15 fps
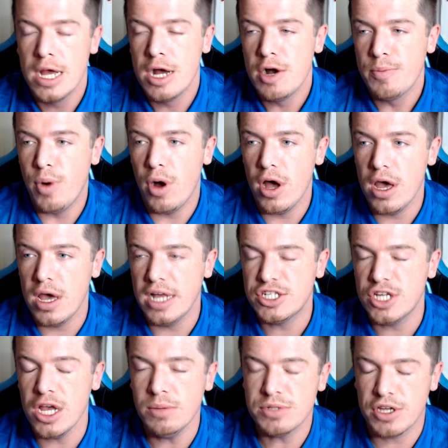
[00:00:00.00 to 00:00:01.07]
But uh, in
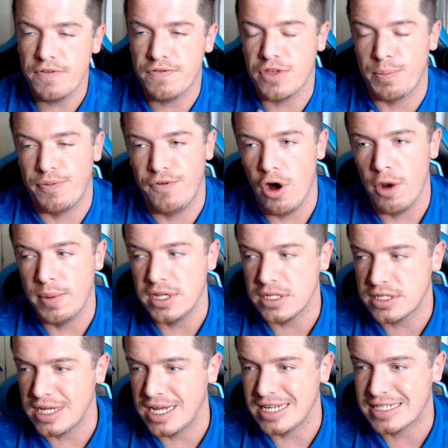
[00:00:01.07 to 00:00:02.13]
terms of the
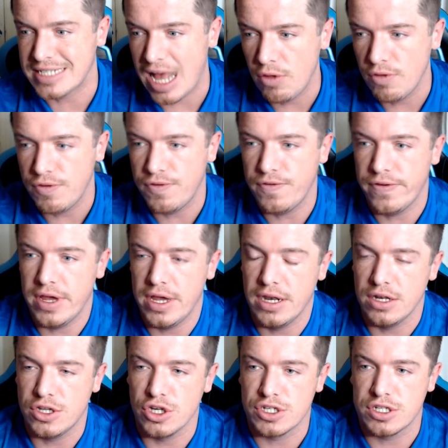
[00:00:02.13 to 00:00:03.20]
performance itself and
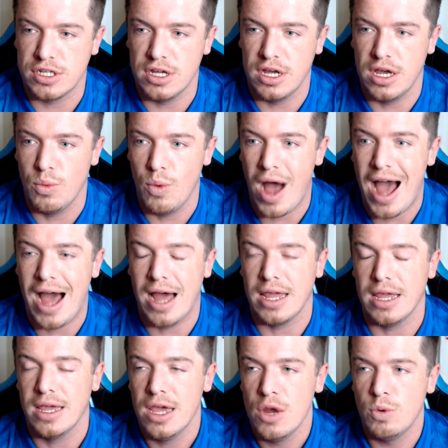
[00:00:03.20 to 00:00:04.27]
just uh, what
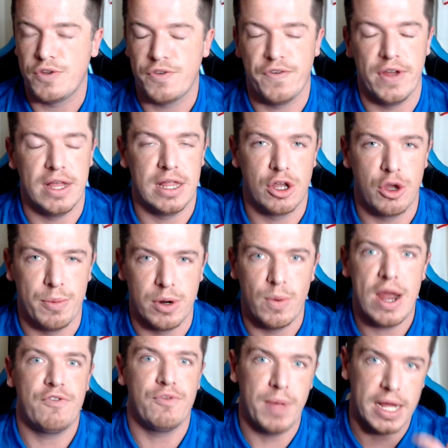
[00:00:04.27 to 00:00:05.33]
I was feeling coming away
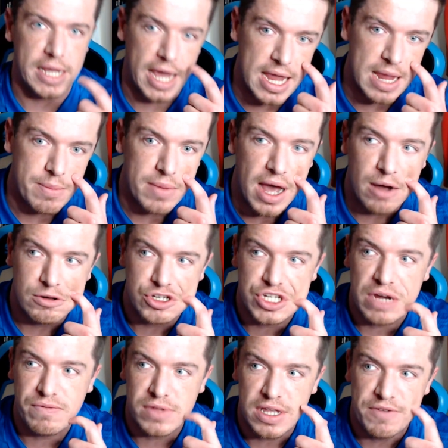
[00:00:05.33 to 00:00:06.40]
from that game, I was
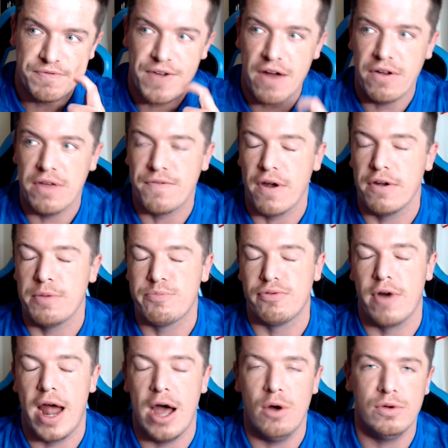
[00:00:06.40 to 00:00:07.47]
generally very, very
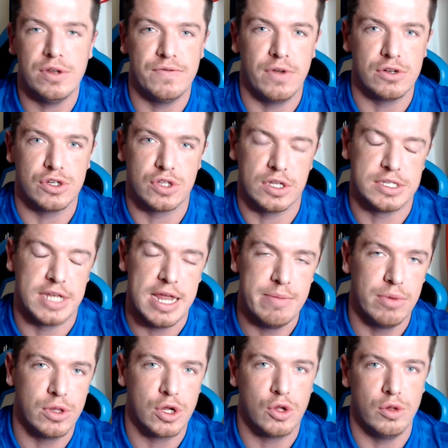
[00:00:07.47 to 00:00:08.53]
proud of not just the team
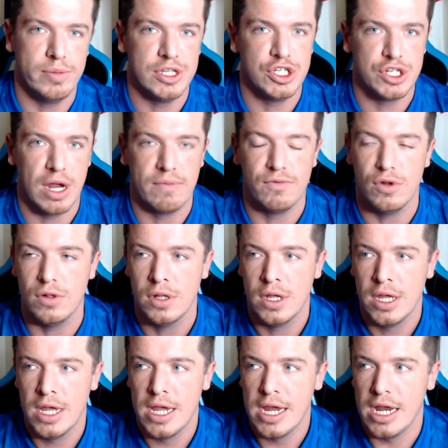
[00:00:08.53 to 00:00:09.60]
but the club in general.
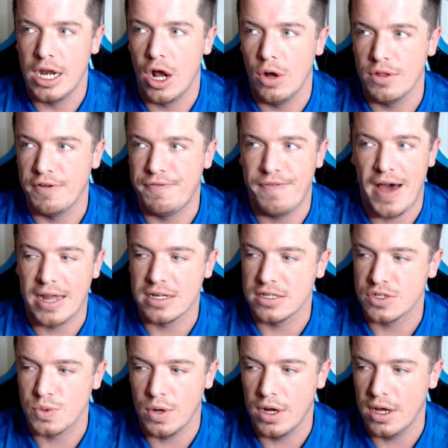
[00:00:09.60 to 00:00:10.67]
You know, the
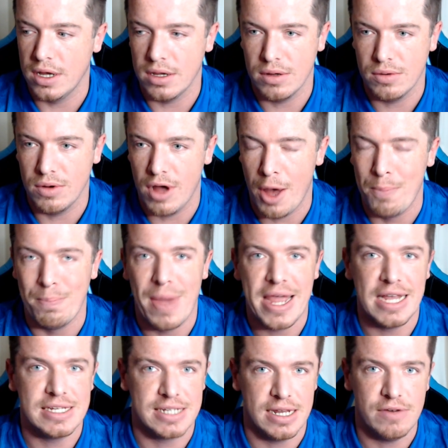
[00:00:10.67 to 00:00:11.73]
fans were, were
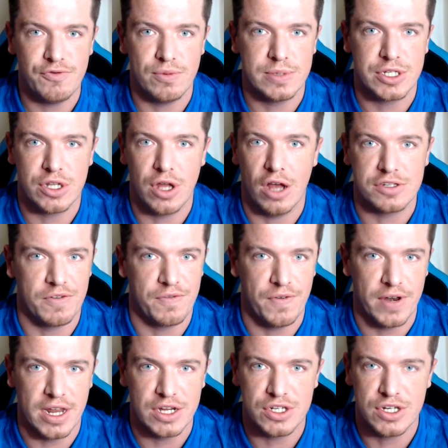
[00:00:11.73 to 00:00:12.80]
amazing from start to
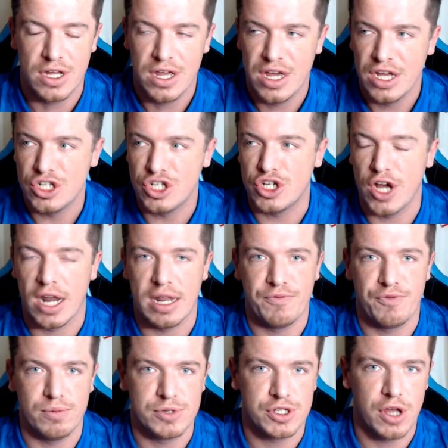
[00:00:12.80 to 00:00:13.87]
finish, chanting
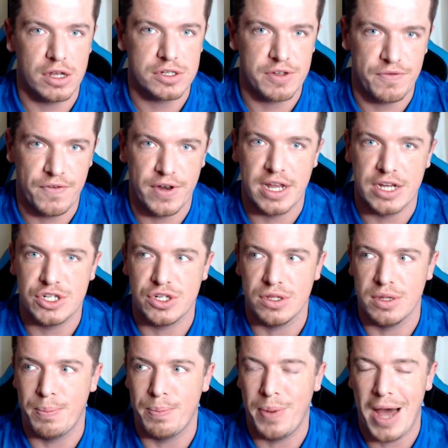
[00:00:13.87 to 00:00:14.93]
from start to finish. They
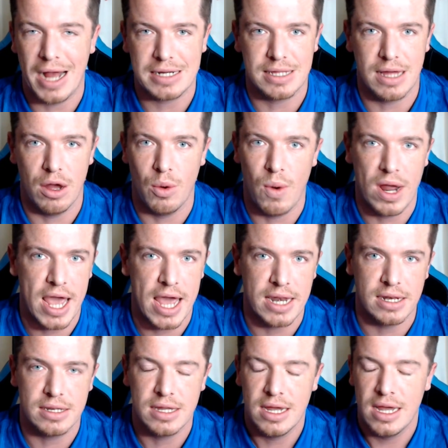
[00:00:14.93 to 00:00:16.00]
packed that away
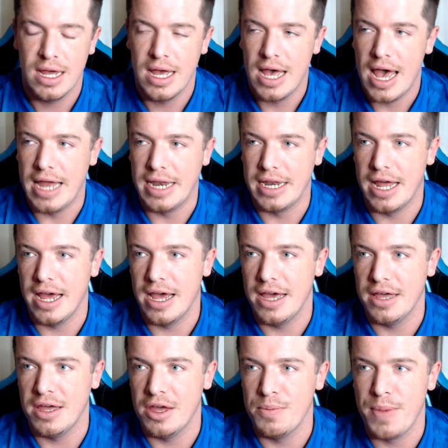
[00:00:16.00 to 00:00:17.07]
end and uh,
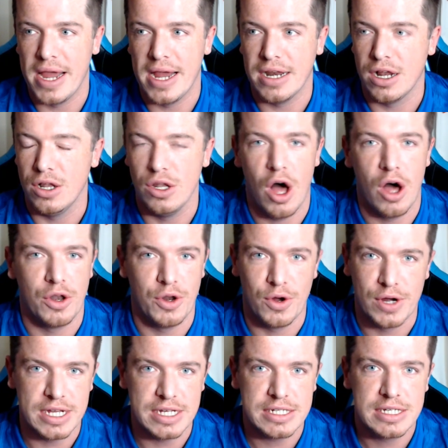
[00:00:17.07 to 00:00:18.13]
it made a lot of
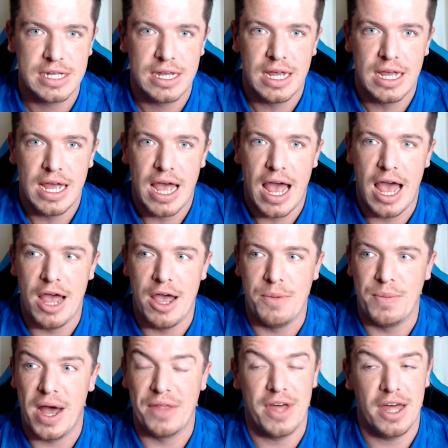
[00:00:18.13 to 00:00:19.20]
noise. Um,
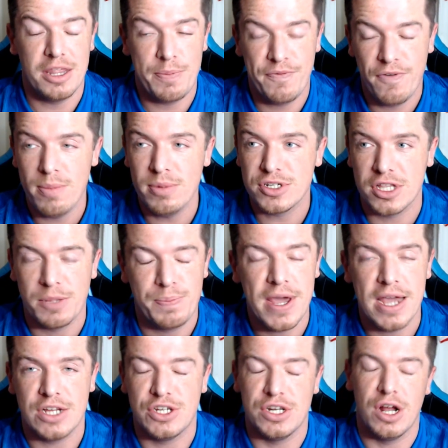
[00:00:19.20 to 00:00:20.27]
and, and the performance on the
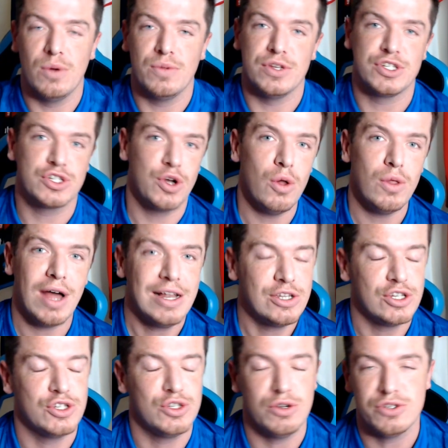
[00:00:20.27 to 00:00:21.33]
pitch, you know, the scoreline
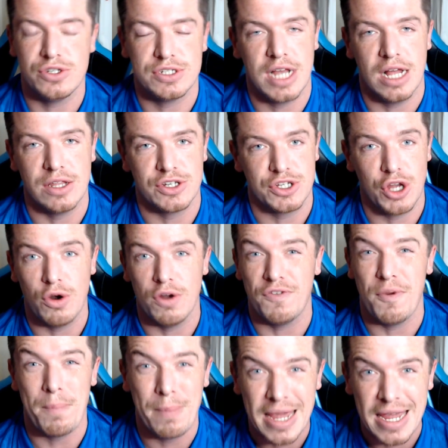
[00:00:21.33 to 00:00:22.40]
just doesn't tell the story for
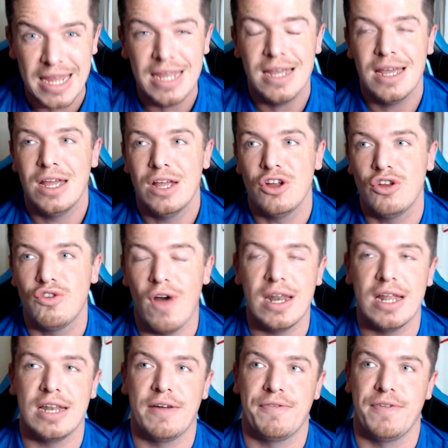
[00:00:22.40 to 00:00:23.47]
me.
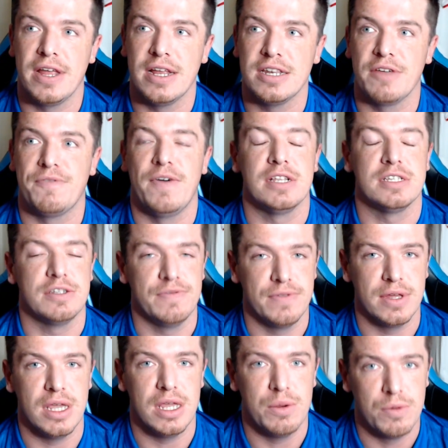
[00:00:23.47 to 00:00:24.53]
Granted, I think
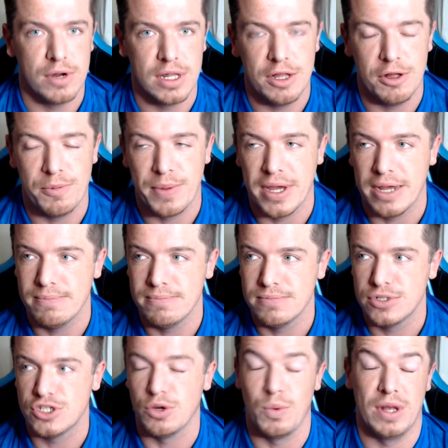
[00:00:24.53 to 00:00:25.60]
defensively we were a little bit,
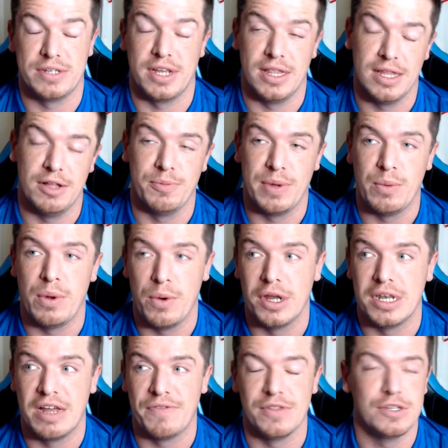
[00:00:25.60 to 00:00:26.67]
well, I say a little bit, we were
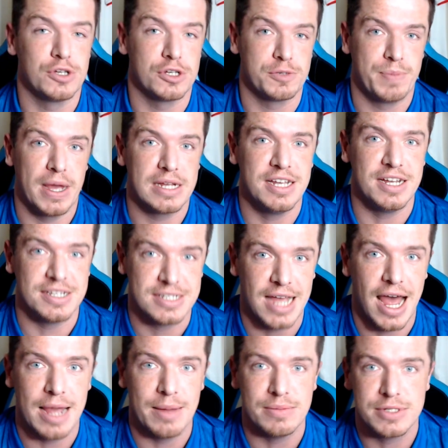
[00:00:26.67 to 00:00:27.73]
definitely suspect at
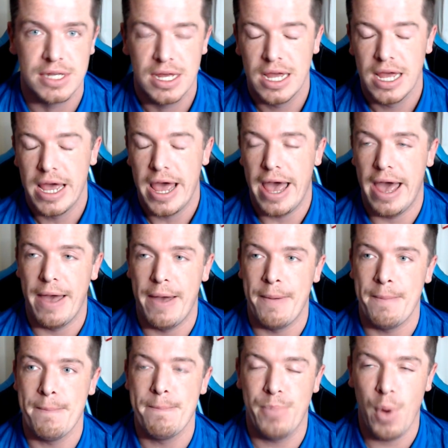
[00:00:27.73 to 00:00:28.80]
times.
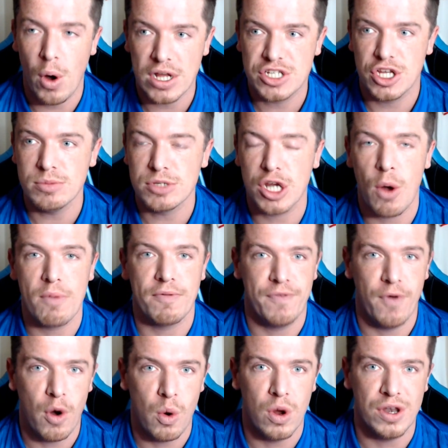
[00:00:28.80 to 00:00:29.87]
Um, but in terms of going
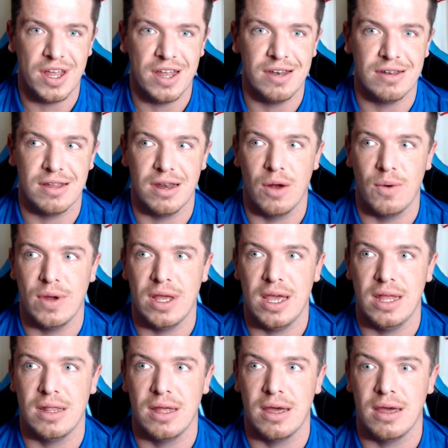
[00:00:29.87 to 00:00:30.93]
forward and, you know, in
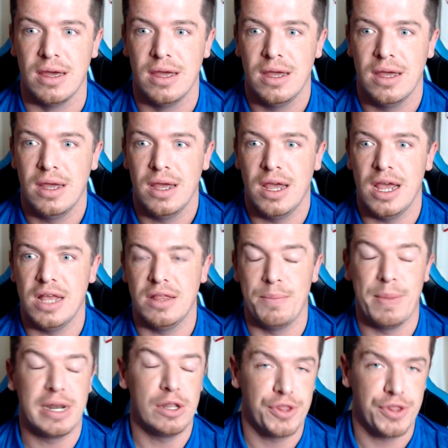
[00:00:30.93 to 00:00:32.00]
the uh, the
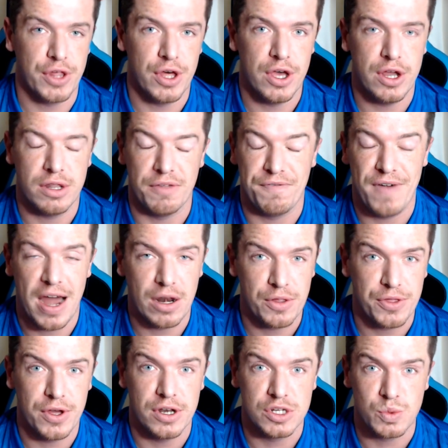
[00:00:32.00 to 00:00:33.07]
middle third, the final
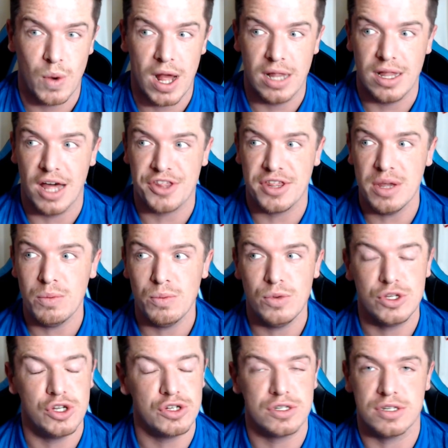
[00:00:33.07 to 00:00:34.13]
third as well. I think we
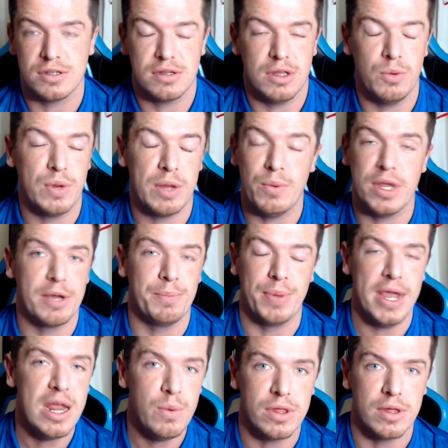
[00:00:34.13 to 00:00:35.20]
just uh, we, we
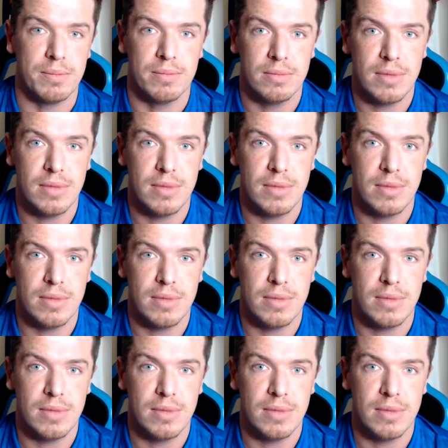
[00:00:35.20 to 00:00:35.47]
competed with them.